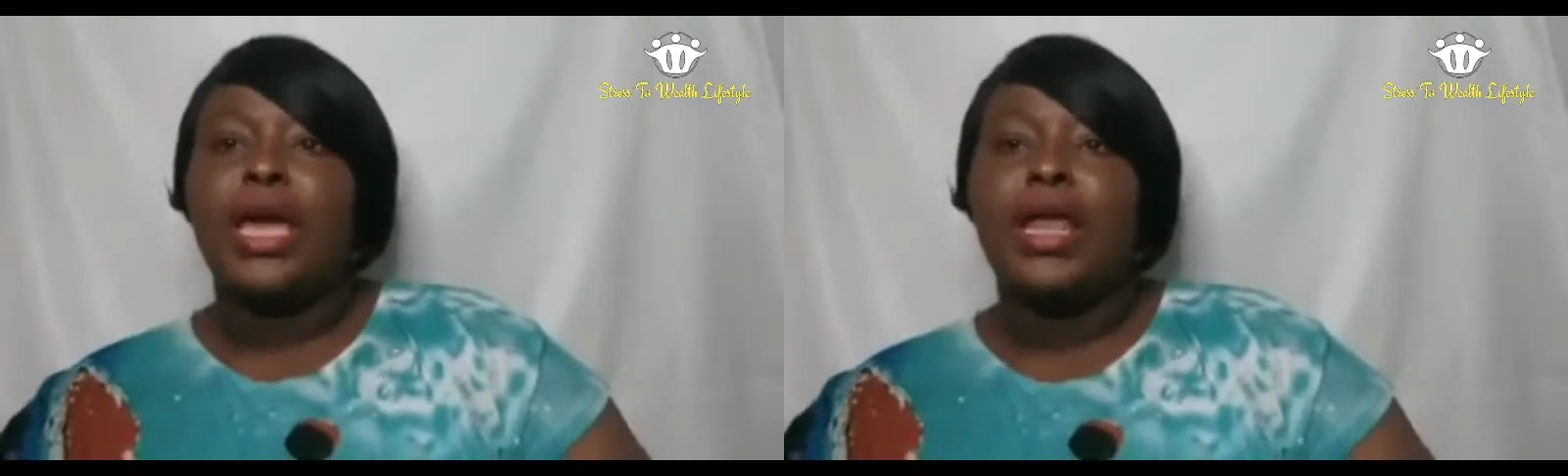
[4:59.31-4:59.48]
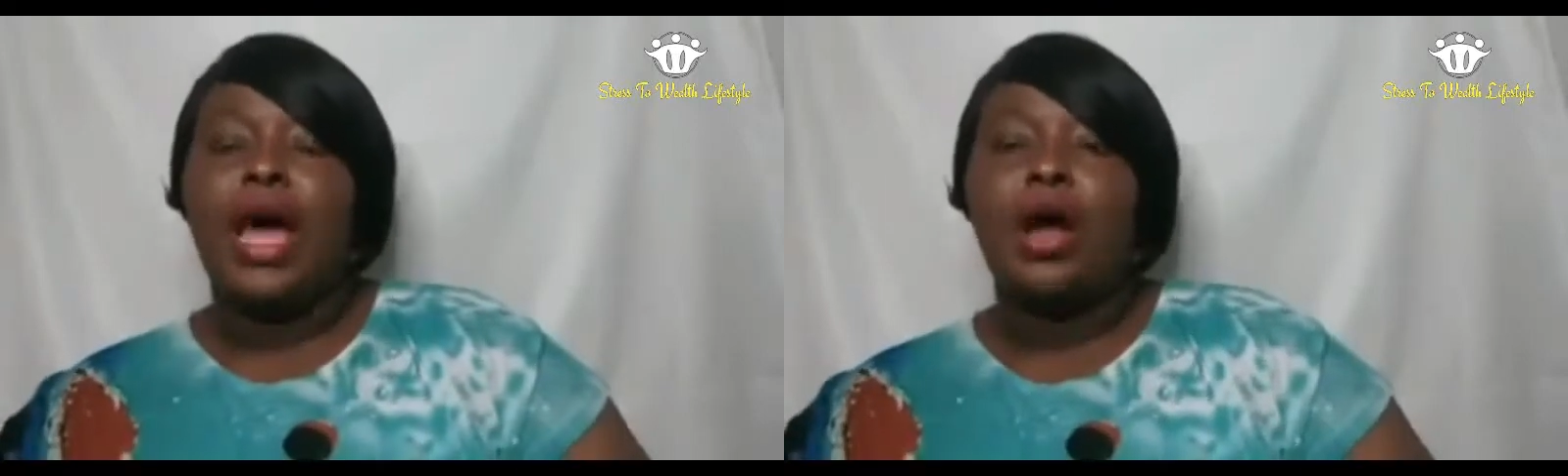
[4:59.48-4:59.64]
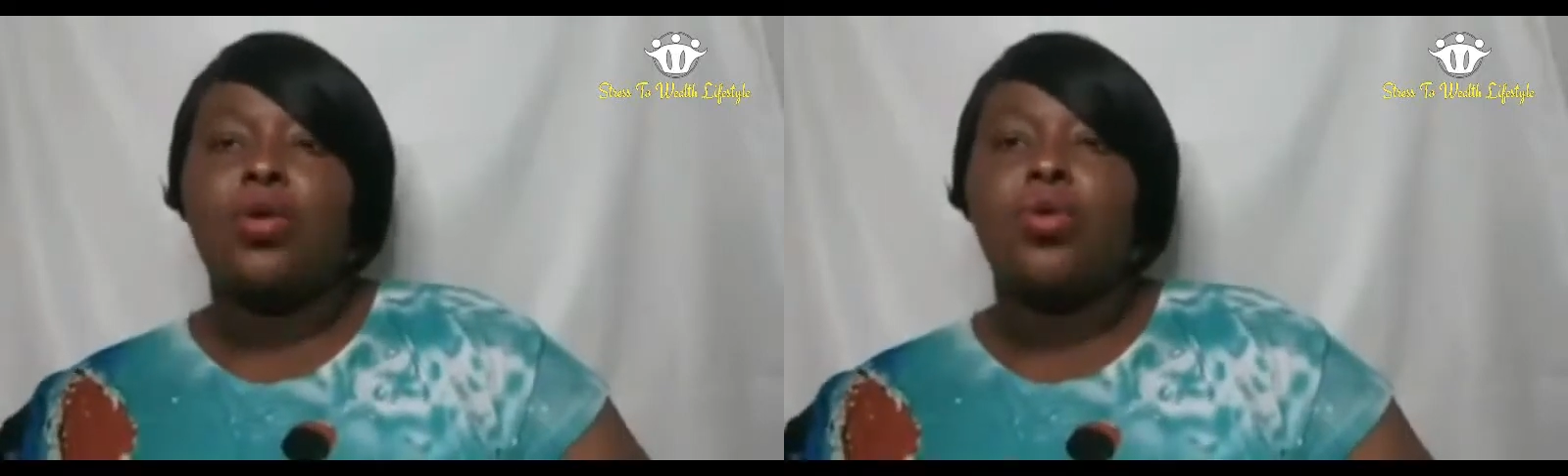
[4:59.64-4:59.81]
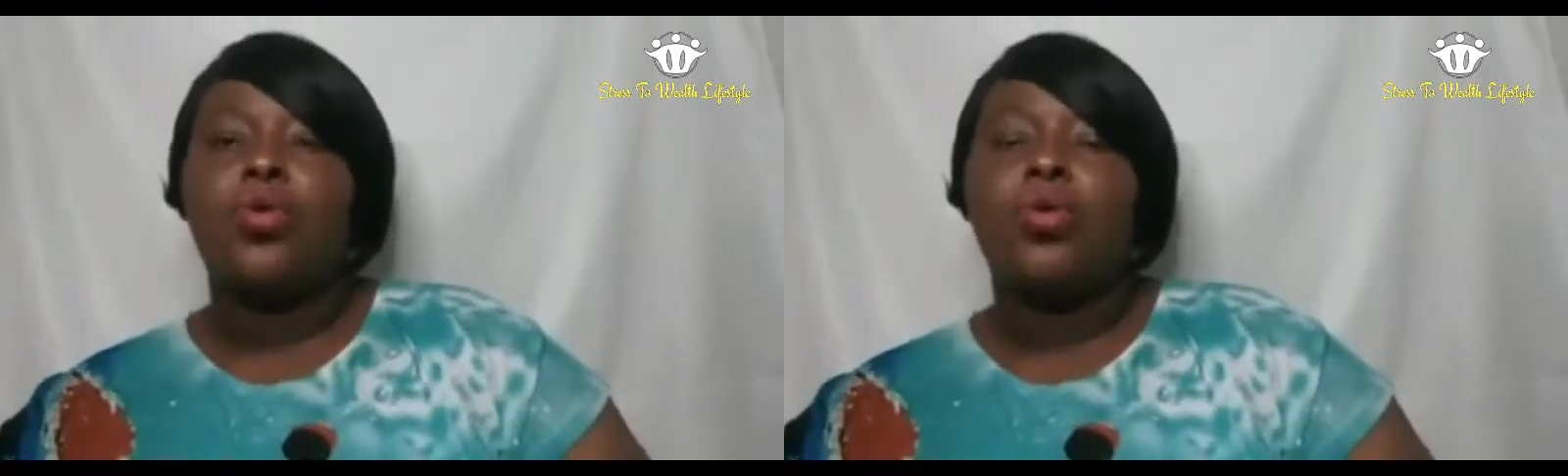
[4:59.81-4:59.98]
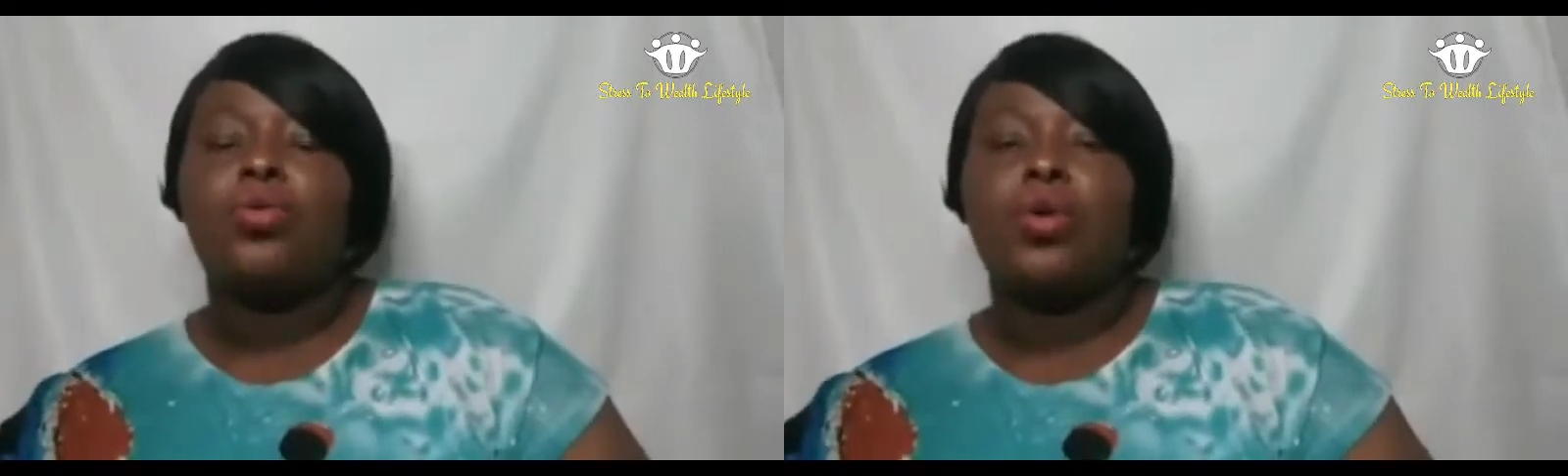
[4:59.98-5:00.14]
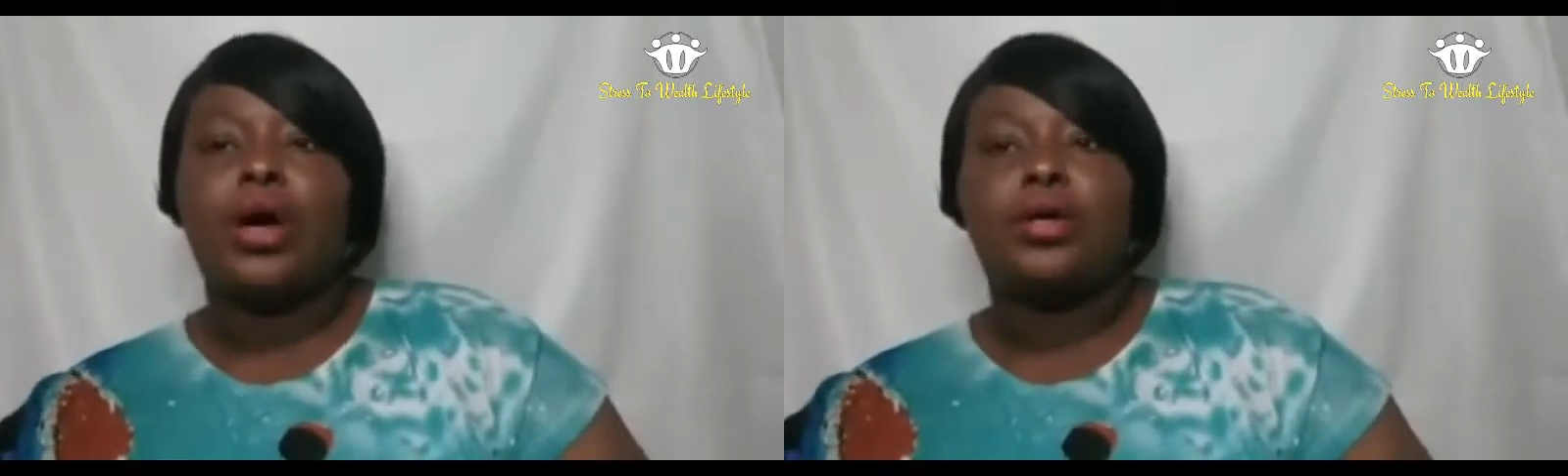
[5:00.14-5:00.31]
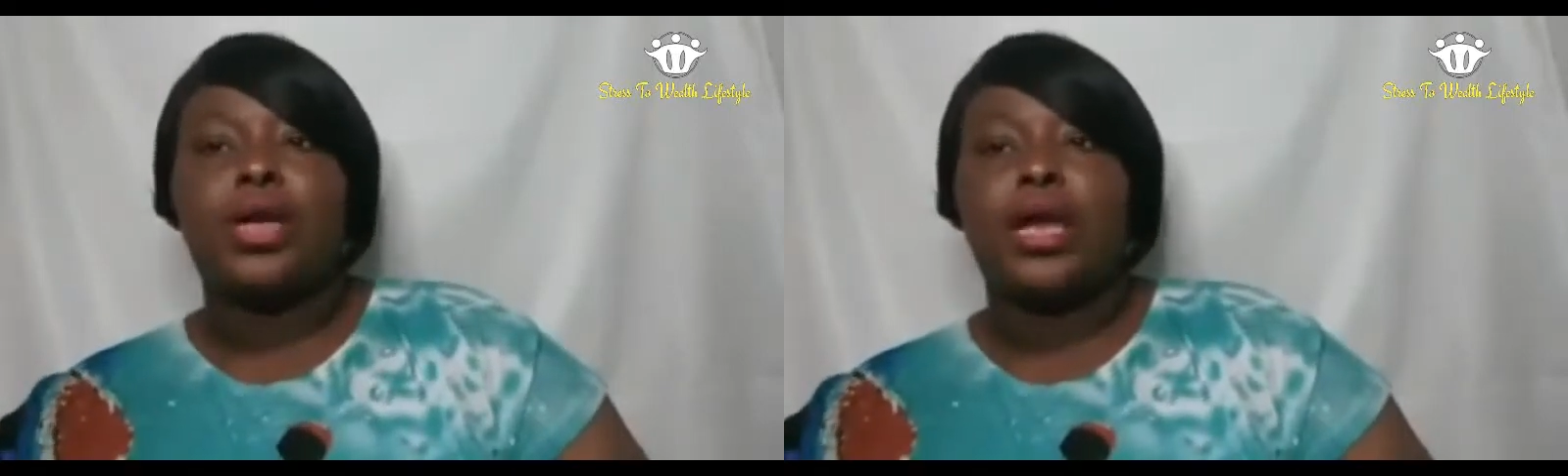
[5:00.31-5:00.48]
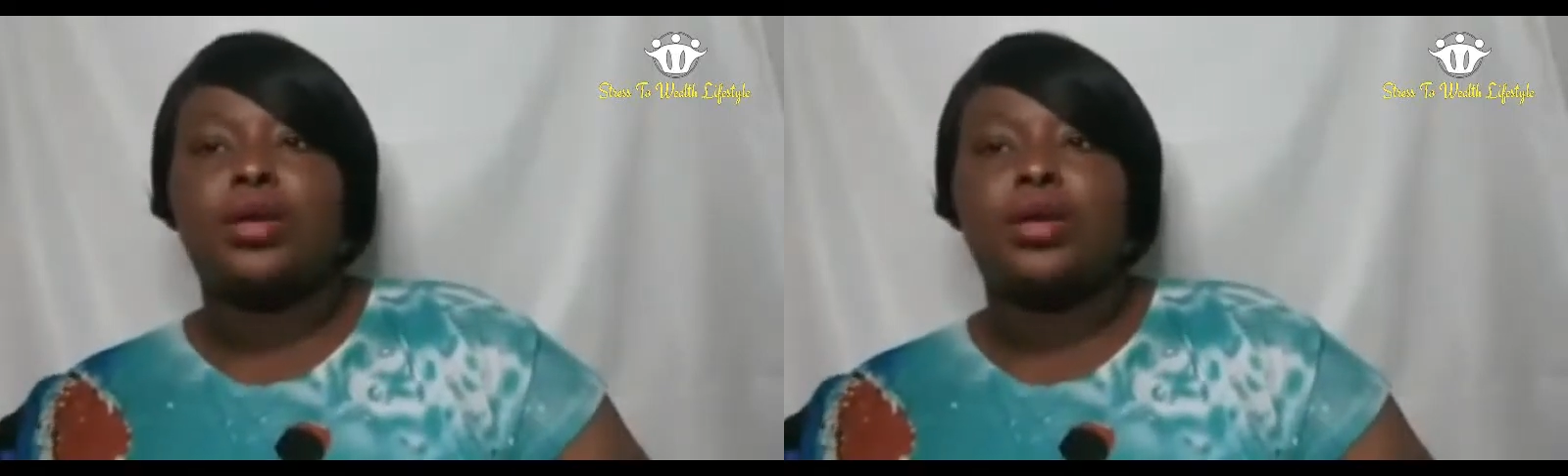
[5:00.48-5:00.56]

and I go around